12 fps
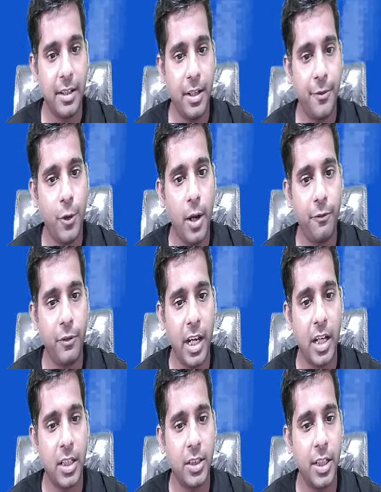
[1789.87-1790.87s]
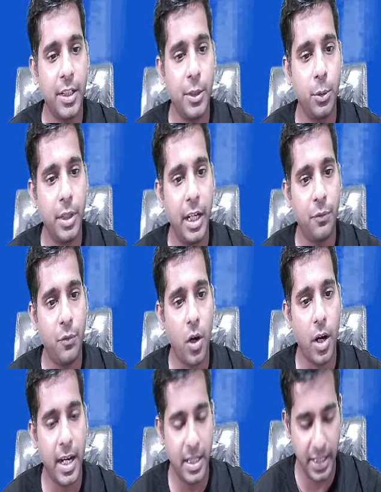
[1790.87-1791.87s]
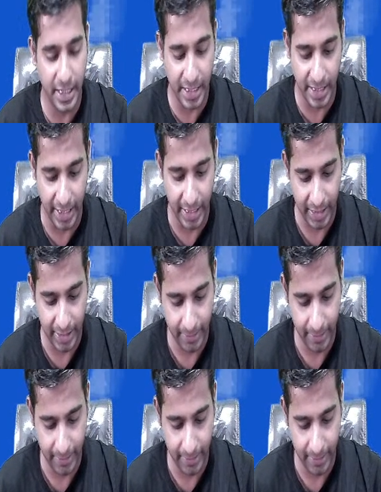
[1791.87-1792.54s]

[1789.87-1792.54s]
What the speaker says: If you have taken the due date, forget this date.